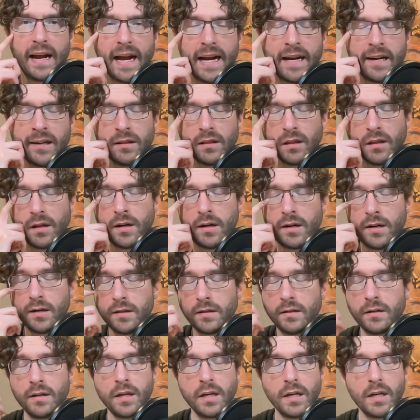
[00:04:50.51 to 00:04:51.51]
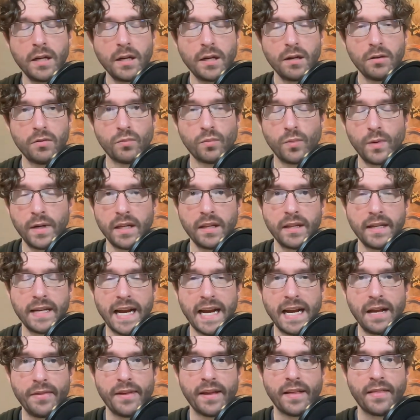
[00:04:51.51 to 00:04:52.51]
I could learn really
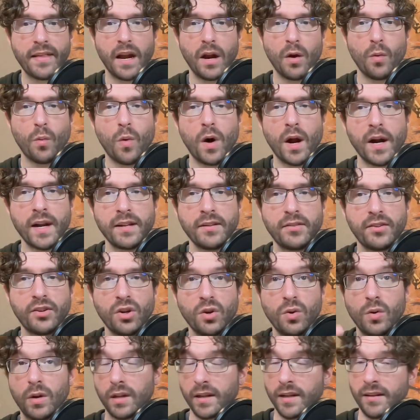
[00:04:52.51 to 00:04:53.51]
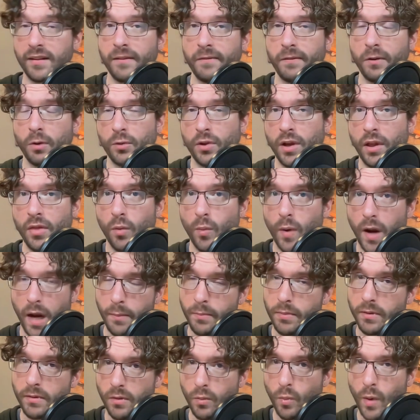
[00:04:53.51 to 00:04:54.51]
anything that I wanted to, at least if it was on the
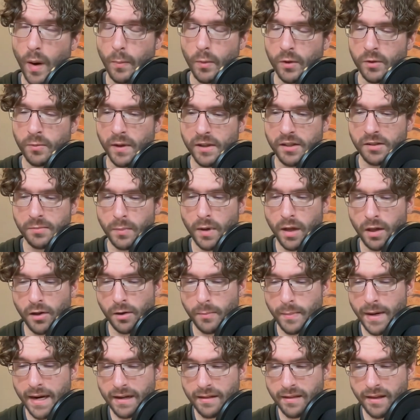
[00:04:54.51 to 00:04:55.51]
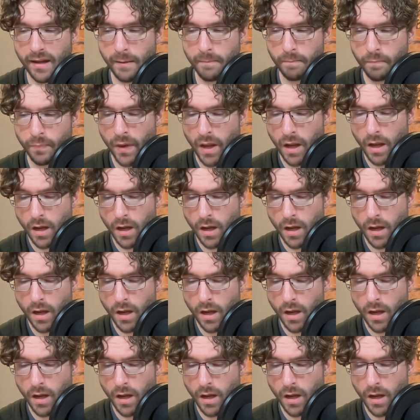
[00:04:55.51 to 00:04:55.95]
web, and the web was much smaller back then.